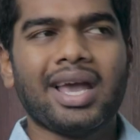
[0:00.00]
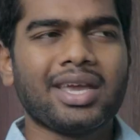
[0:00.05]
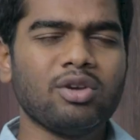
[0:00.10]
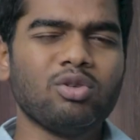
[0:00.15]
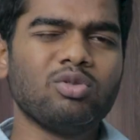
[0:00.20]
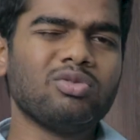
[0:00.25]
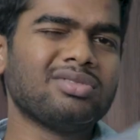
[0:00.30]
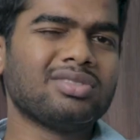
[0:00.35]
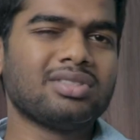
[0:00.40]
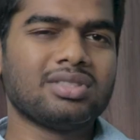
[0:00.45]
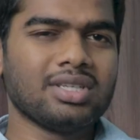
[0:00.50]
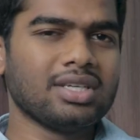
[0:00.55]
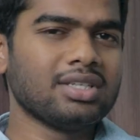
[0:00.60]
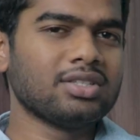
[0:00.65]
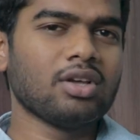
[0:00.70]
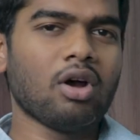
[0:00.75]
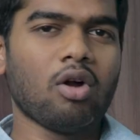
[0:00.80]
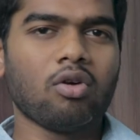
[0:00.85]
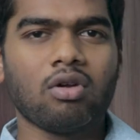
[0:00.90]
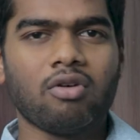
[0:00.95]
I give
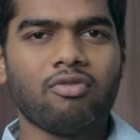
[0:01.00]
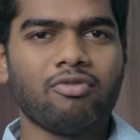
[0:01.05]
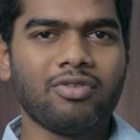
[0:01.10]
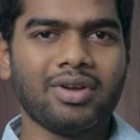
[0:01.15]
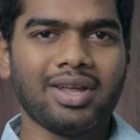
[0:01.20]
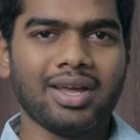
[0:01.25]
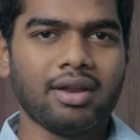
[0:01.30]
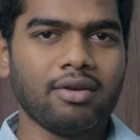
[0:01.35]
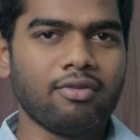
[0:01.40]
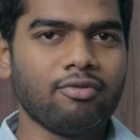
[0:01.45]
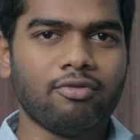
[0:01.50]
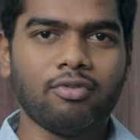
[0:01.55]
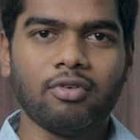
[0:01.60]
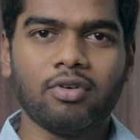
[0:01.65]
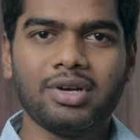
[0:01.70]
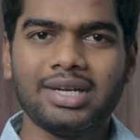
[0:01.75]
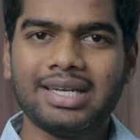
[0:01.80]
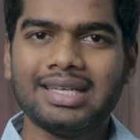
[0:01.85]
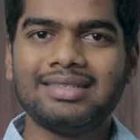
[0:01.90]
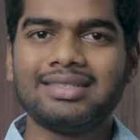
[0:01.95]
6 out of 10
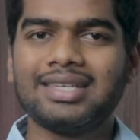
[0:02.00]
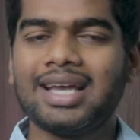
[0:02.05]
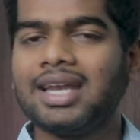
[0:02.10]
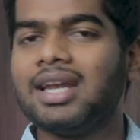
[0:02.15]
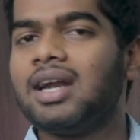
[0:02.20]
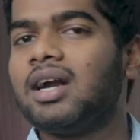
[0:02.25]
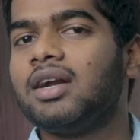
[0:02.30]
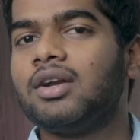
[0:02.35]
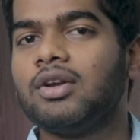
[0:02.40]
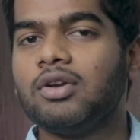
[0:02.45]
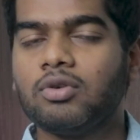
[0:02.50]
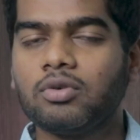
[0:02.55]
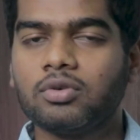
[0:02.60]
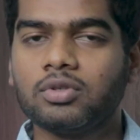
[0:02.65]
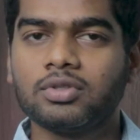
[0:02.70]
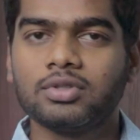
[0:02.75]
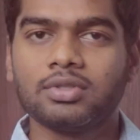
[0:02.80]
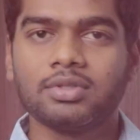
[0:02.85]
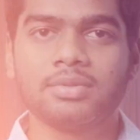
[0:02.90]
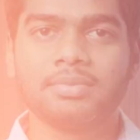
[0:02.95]
for design and looks.